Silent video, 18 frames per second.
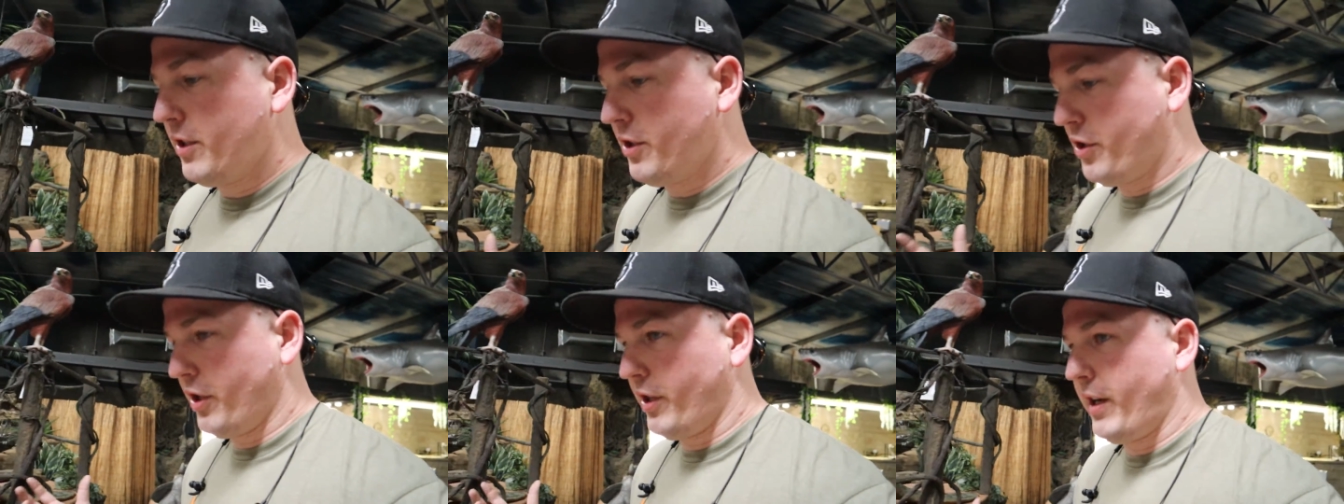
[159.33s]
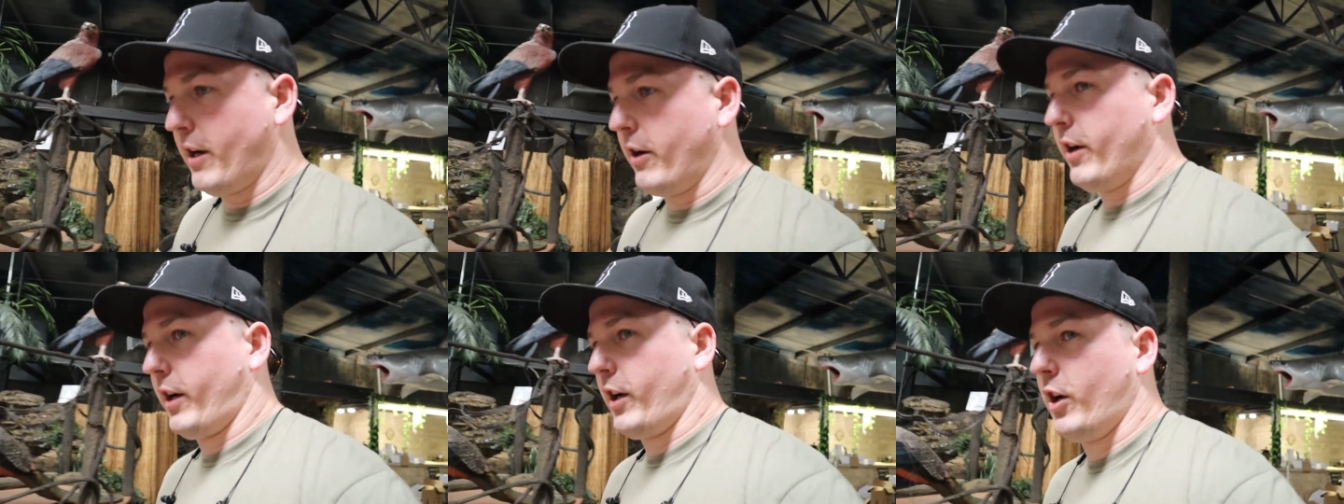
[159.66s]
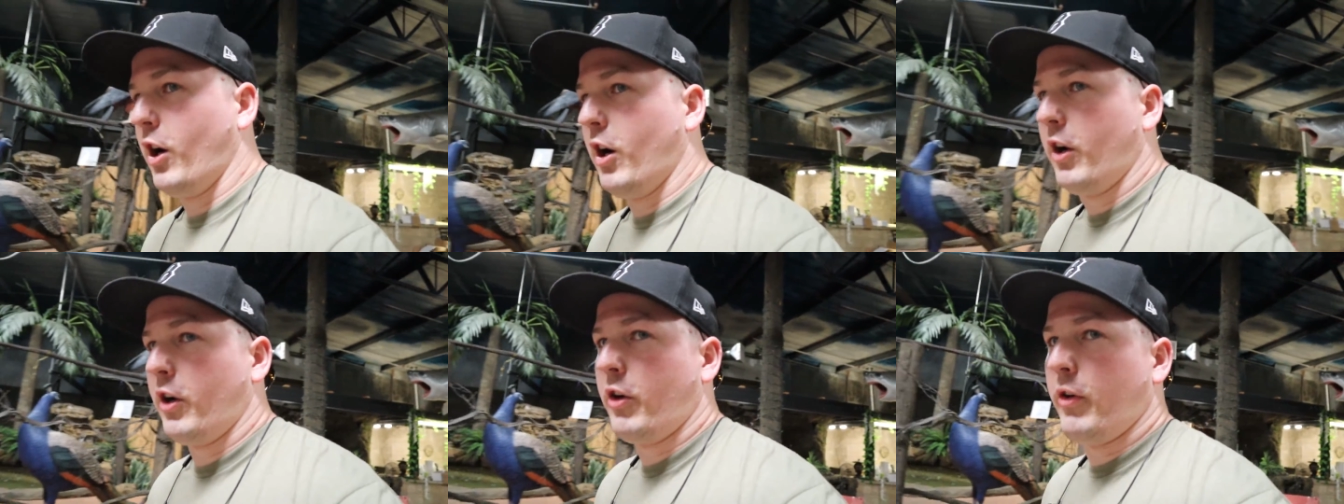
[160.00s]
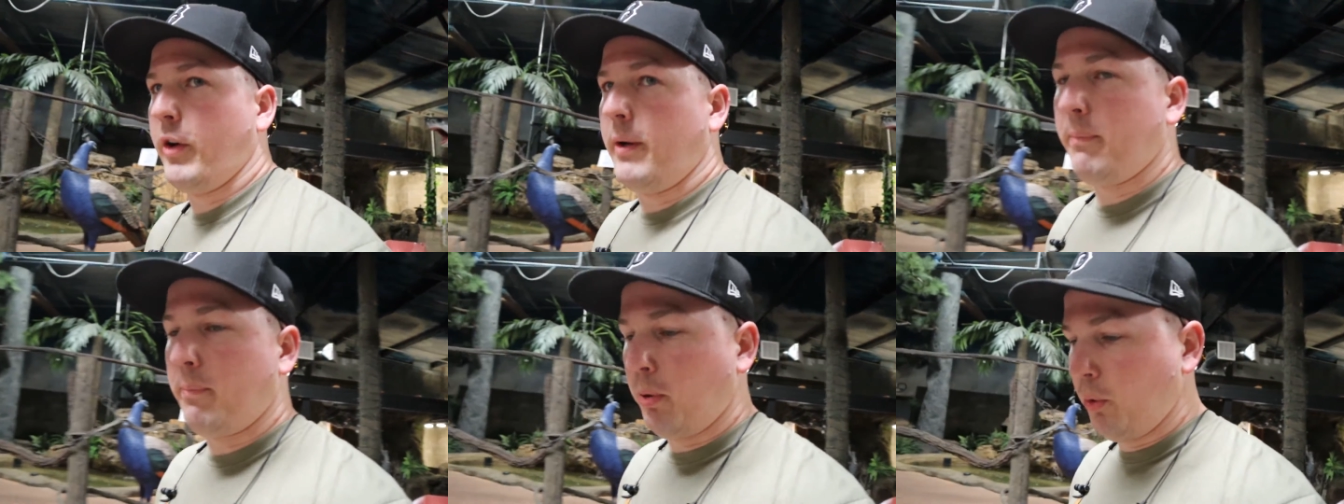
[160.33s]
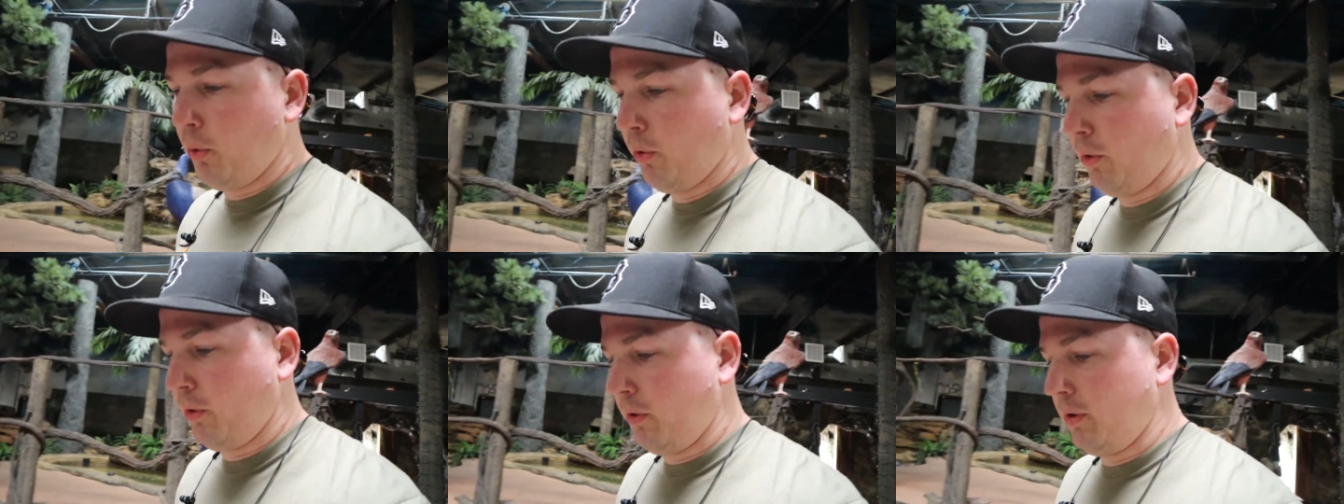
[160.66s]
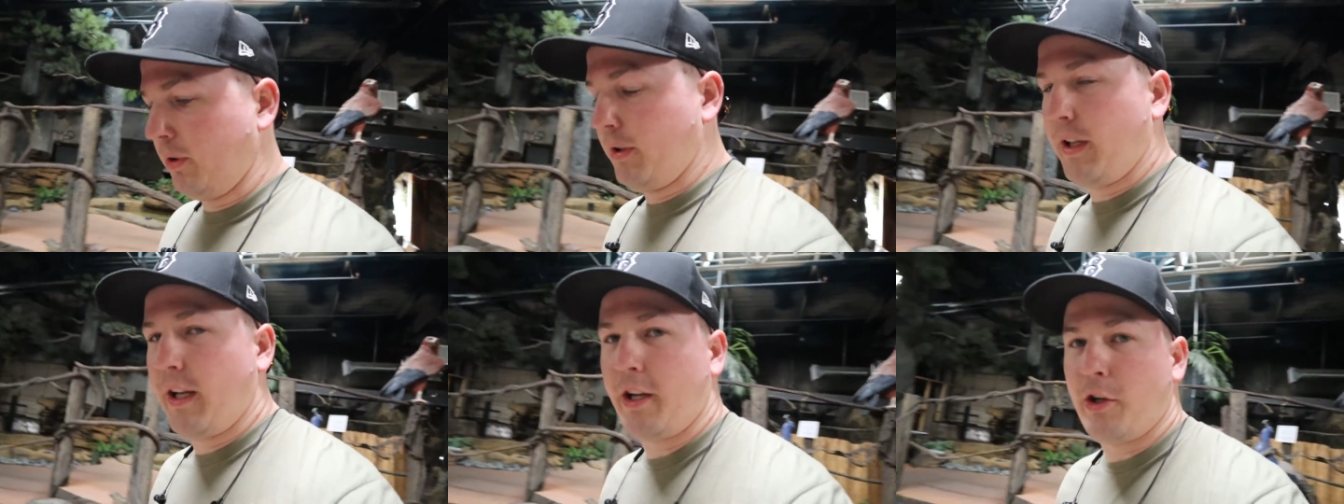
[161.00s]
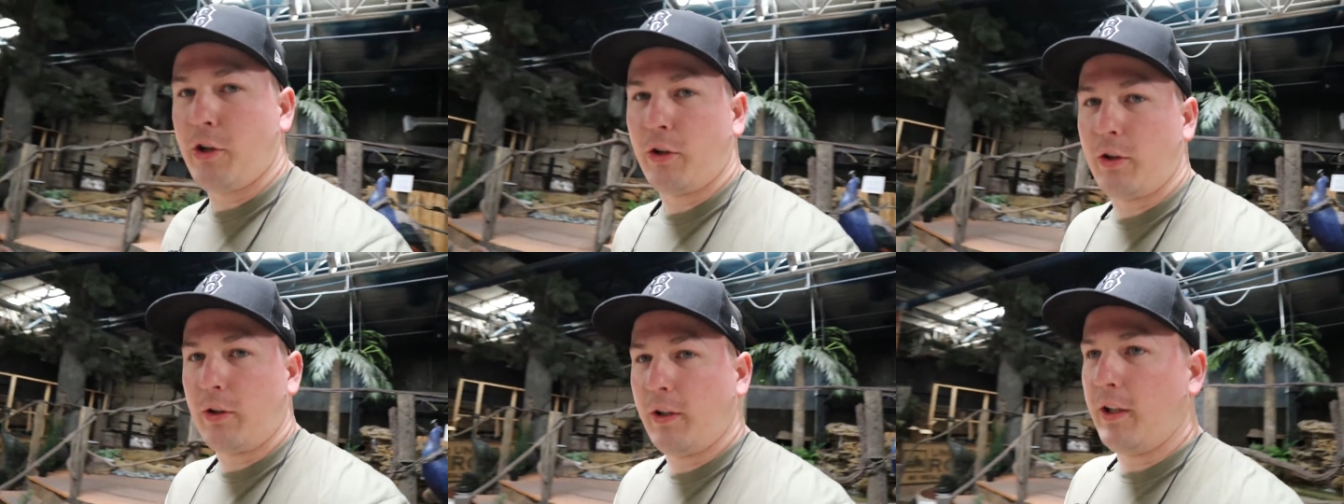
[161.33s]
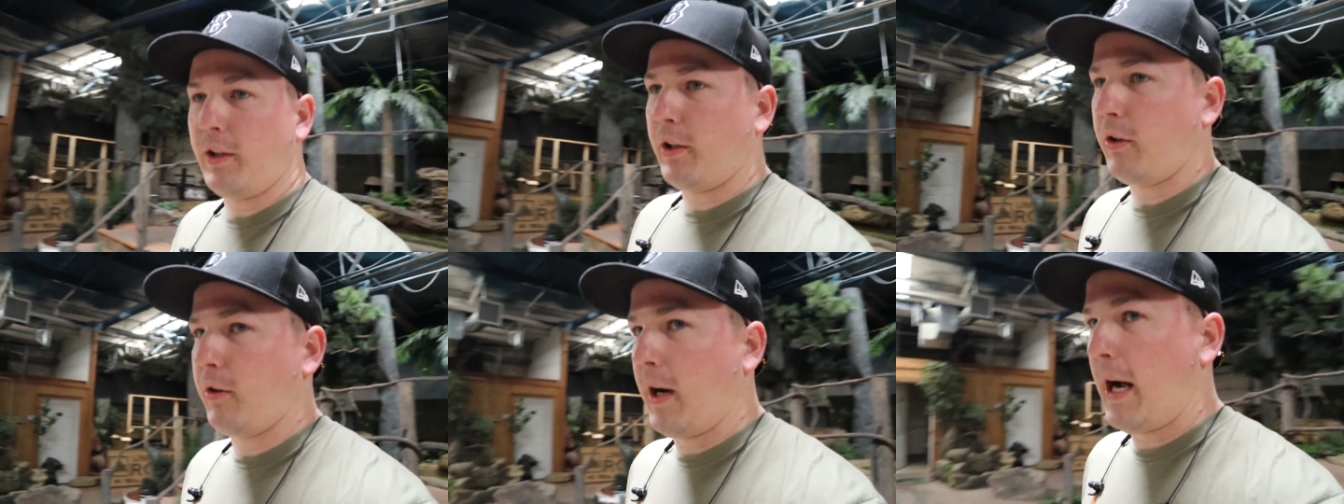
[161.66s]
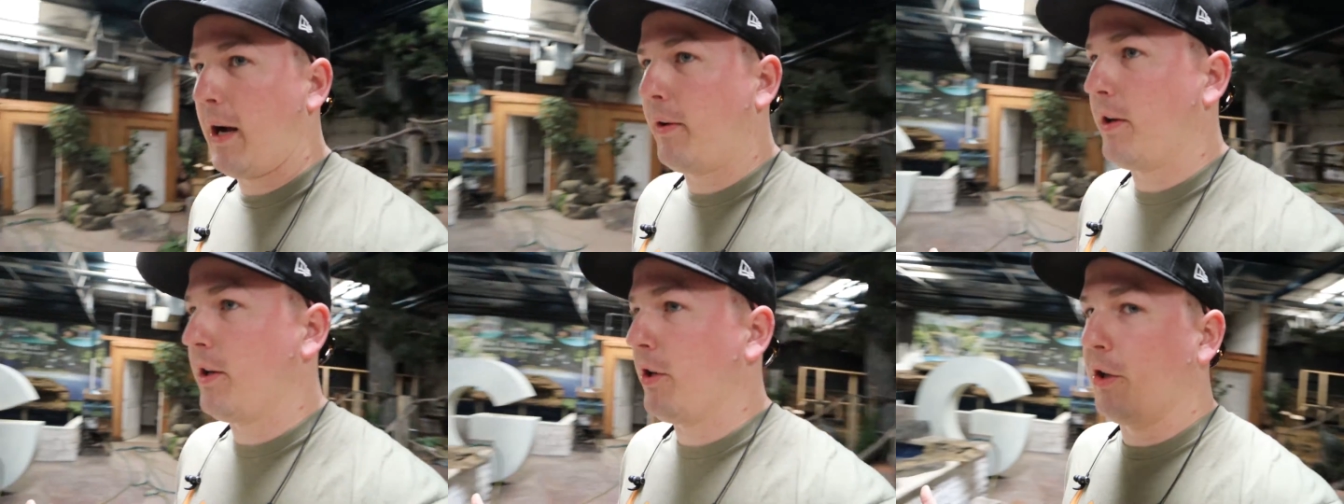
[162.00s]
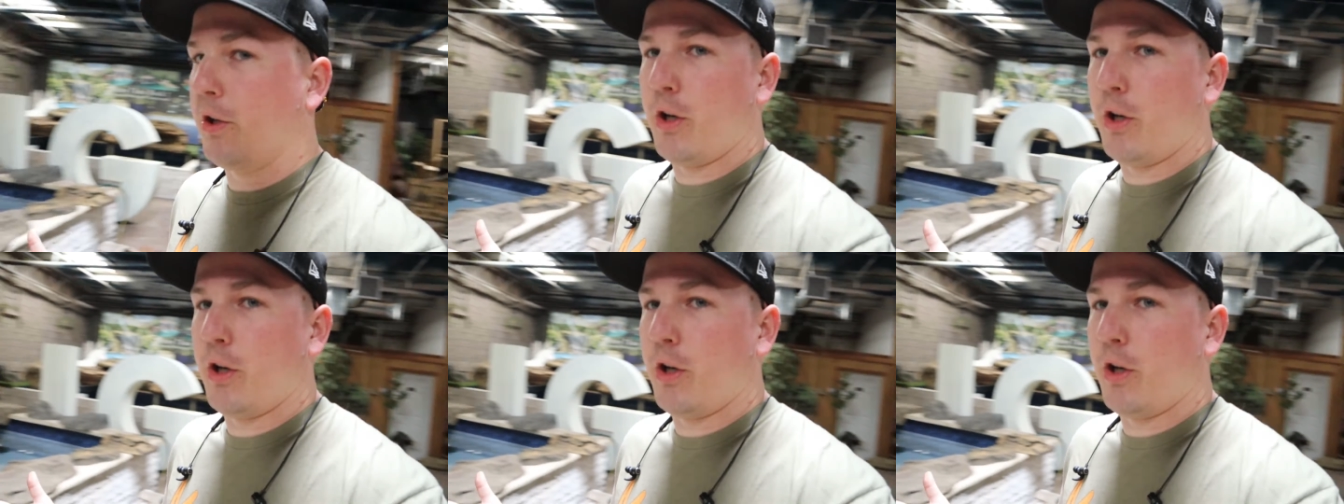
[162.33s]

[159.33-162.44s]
generic concrete pool in your in the ground in your